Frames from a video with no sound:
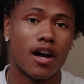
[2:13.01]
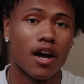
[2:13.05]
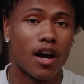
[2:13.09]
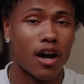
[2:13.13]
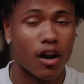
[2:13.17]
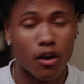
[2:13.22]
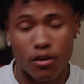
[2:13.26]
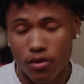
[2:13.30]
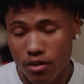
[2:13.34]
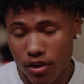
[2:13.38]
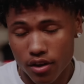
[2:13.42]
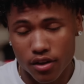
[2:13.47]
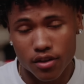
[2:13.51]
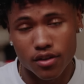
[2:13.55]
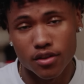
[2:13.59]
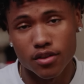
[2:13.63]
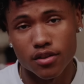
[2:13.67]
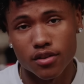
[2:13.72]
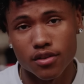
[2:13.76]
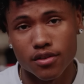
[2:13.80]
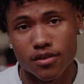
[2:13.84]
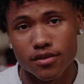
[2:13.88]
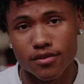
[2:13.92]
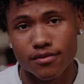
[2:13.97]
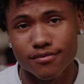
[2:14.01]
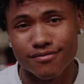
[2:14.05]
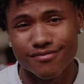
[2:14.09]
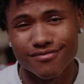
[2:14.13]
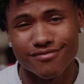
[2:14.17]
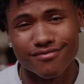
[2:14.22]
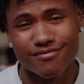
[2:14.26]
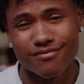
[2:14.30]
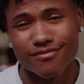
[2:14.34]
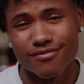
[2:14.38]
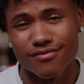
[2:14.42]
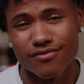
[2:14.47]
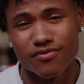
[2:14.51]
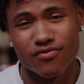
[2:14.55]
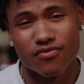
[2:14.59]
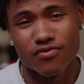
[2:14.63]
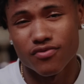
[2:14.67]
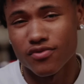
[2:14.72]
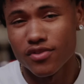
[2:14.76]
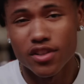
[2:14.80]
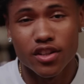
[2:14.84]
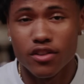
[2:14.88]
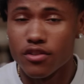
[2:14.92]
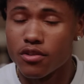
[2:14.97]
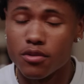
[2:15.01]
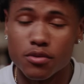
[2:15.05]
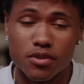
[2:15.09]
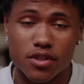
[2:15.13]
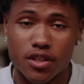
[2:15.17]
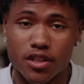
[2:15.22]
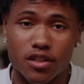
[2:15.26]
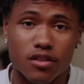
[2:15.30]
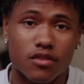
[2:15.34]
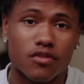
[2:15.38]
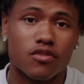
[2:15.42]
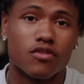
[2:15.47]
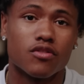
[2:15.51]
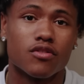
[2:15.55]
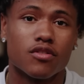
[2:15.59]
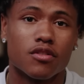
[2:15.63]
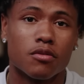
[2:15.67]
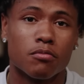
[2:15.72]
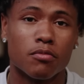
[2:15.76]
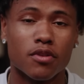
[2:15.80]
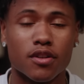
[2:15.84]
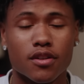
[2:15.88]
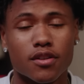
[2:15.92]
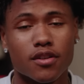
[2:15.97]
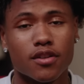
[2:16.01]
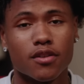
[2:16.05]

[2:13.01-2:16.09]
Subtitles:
I don't know how to cook, neither do Seraph. But